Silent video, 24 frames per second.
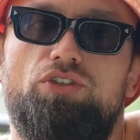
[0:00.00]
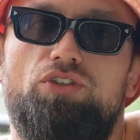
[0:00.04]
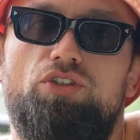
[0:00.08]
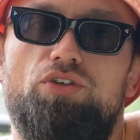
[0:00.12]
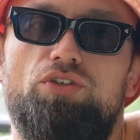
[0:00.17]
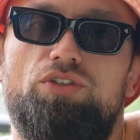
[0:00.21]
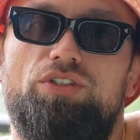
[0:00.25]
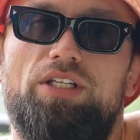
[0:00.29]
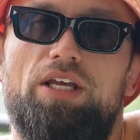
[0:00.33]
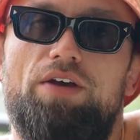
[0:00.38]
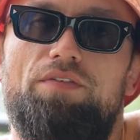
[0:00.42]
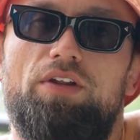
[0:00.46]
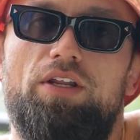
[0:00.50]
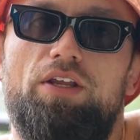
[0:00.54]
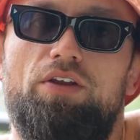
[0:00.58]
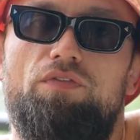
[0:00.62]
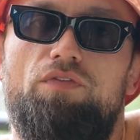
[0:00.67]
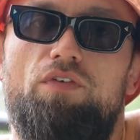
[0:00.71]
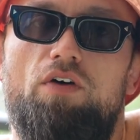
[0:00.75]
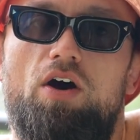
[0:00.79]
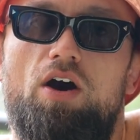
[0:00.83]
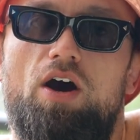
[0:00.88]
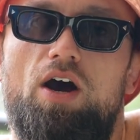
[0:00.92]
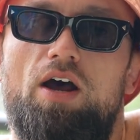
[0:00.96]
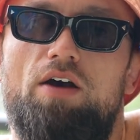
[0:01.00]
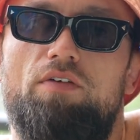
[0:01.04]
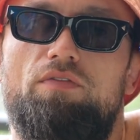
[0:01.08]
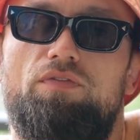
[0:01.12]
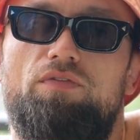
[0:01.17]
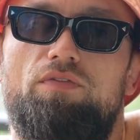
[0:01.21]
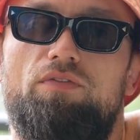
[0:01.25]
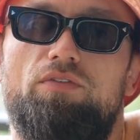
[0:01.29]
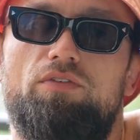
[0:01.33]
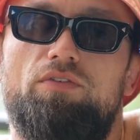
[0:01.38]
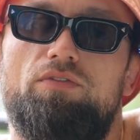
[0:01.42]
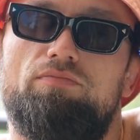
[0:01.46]
$2.75.
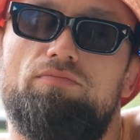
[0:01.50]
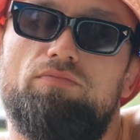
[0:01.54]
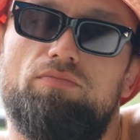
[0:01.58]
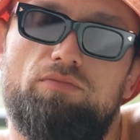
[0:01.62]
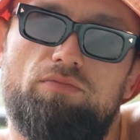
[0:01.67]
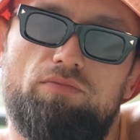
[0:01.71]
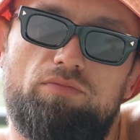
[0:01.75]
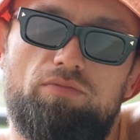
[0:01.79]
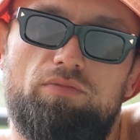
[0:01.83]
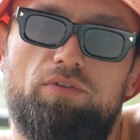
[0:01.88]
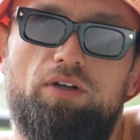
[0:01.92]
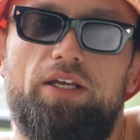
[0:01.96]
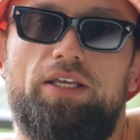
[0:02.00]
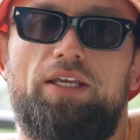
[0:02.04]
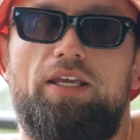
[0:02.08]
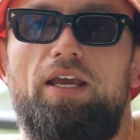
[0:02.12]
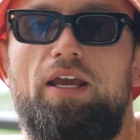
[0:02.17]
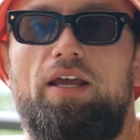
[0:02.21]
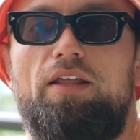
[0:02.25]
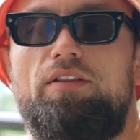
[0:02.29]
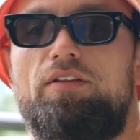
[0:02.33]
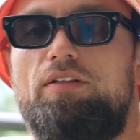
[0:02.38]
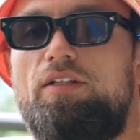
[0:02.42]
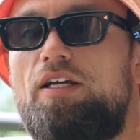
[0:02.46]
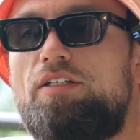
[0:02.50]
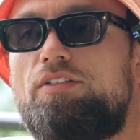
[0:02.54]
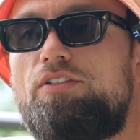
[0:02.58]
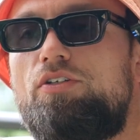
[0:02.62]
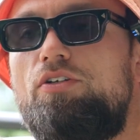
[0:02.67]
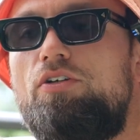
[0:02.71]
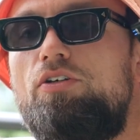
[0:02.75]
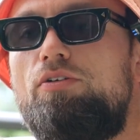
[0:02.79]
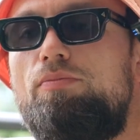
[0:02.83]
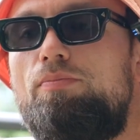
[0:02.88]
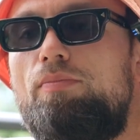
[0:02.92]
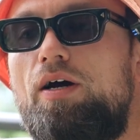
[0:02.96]
Again, that's
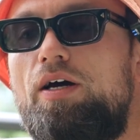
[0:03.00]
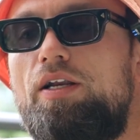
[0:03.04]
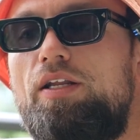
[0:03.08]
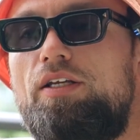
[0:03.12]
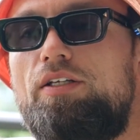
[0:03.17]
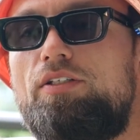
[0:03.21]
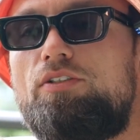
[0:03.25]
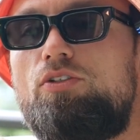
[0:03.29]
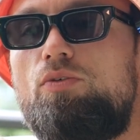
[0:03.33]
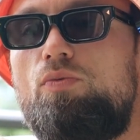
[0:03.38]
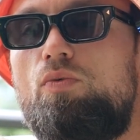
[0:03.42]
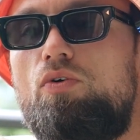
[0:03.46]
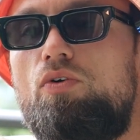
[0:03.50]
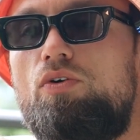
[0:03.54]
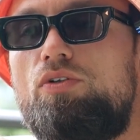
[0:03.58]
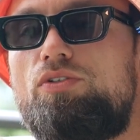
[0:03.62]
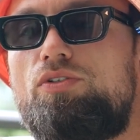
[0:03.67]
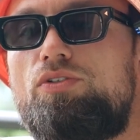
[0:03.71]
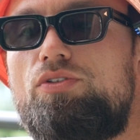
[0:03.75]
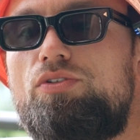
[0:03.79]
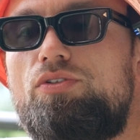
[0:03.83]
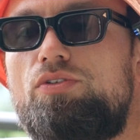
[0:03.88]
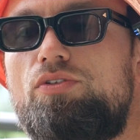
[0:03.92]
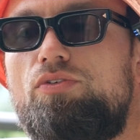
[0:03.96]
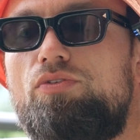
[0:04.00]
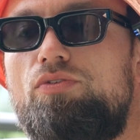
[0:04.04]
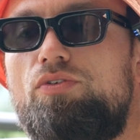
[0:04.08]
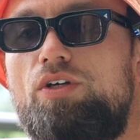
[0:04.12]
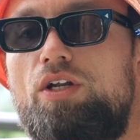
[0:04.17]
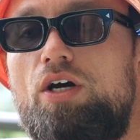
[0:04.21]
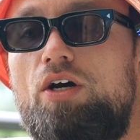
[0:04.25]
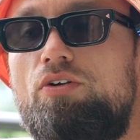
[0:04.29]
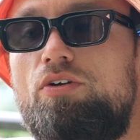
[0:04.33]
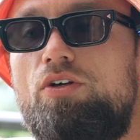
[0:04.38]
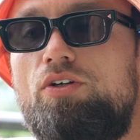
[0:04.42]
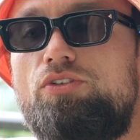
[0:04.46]
good money towards
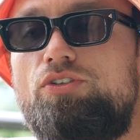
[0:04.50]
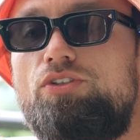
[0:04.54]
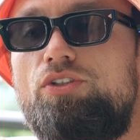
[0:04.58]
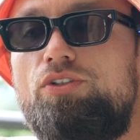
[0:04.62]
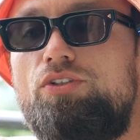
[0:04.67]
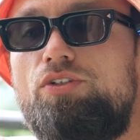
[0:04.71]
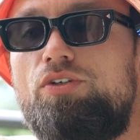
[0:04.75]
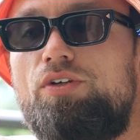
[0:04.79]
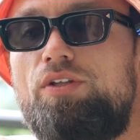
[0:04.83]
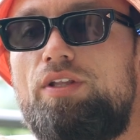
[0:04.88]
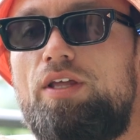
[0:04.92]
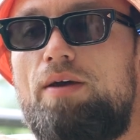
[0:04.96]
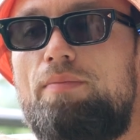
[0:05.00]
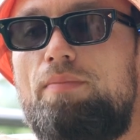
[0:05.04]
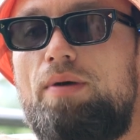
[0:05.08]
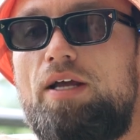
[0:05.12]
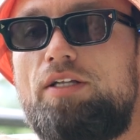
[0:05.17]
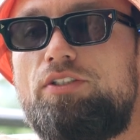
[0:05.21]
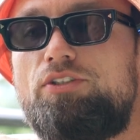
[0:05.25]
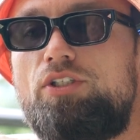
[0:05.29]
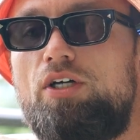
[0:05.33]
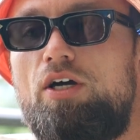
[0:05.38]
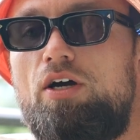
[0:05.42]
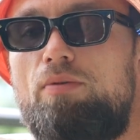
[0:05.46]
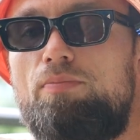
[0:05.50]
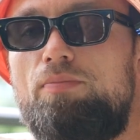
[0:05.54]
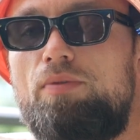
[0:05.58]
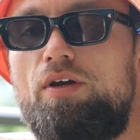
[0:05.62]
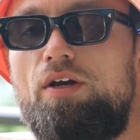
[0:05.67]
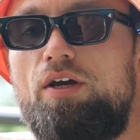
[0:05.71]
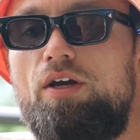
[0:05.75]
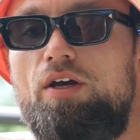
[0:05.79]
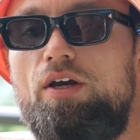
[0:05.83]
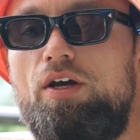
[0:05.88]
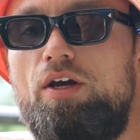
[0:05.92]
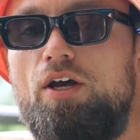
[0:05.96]
Ronaldo Jr. in that matchup.
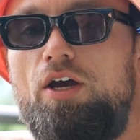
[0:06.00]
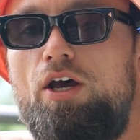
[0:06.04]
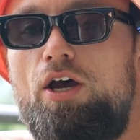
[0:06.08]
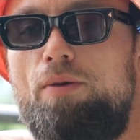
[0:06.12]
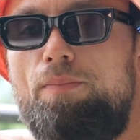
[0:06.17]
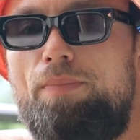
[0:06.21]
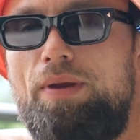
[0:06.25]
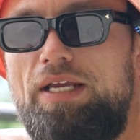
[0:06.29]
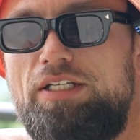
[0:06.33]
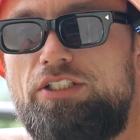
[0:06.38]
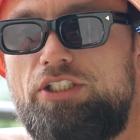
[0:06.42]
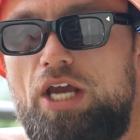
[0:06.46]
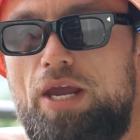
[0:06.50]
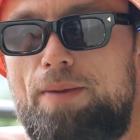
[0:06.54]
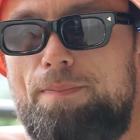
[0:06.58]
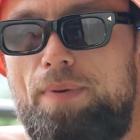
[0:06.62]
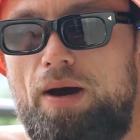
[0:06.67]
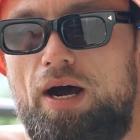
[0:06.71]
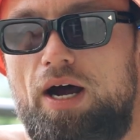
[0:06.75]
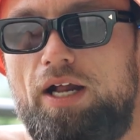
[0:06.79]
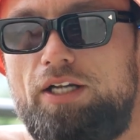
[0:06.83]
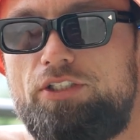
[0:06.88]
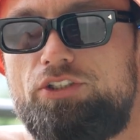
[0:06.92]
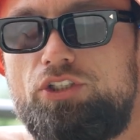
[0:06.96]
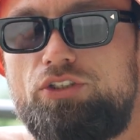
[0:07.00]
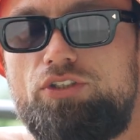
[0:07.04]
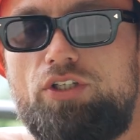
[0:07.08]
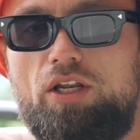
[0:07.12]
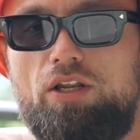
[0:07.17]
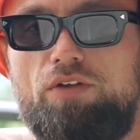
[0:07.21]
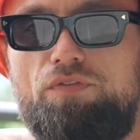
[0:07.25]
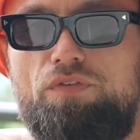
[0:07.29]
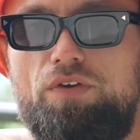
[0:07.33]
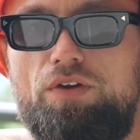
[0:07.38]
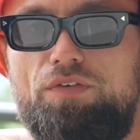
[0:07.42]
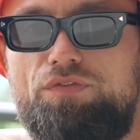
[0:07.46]
PJ Barch,
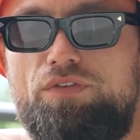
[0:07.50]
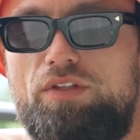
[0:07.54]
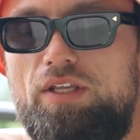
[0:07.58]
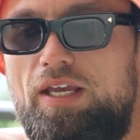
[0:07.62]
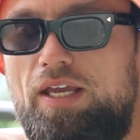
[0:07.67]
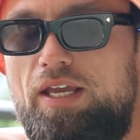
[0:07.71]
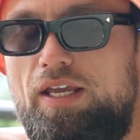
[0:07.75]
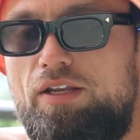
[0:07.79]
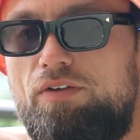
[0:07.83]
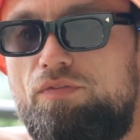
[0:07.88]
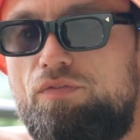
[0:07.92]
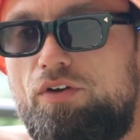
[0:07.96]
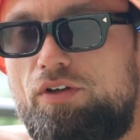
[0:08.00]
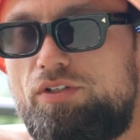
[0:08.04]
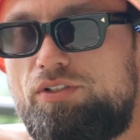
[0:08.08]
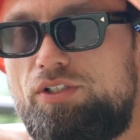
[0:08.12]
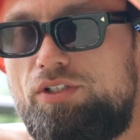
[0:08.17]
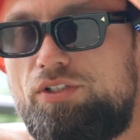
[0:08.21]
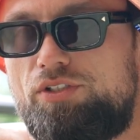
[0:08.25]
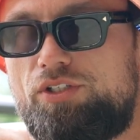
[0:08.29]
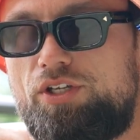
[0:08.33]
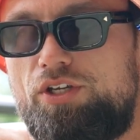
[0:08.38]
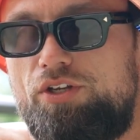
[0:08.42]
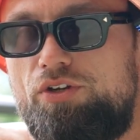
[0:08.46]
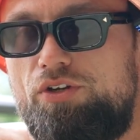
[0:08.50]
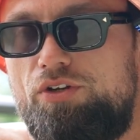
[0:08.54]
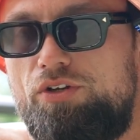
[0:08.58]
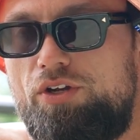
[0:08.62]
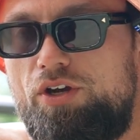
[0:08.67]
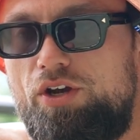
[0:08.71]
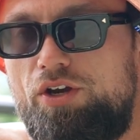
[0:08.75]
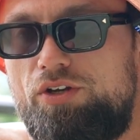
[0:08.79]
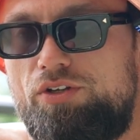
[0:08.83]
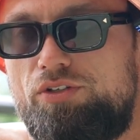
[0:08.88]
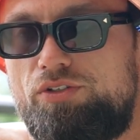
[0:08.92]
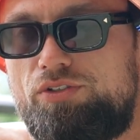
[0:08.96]
$1.15 versus
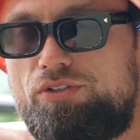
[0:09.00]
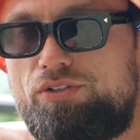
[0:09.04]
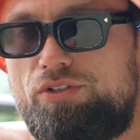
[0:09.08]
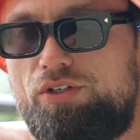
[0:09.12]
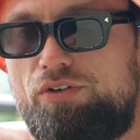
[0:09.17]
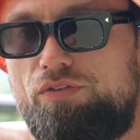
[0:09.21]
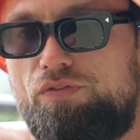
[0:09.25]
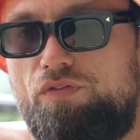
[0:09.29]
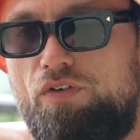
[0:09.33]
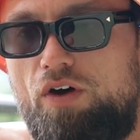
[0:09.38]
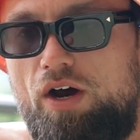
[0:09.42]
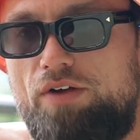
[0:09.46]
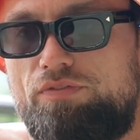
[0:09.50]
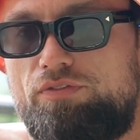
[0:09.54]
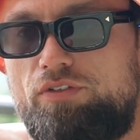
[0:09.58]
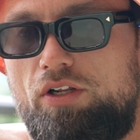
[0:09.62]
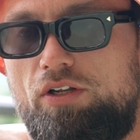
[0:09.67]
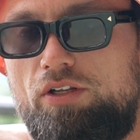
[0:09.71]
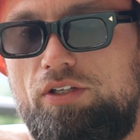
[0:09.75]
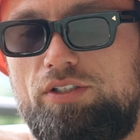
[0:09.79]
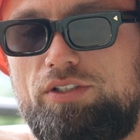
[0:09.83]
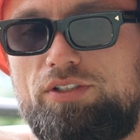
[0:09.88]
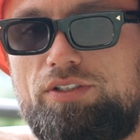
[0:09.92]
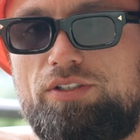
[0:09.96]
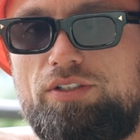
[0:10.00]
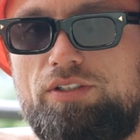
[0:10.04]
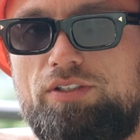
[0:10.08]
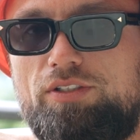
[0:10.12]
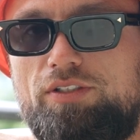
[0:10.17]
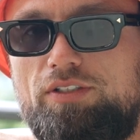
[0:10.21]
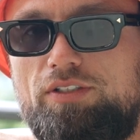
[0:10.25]
Canudo's $5.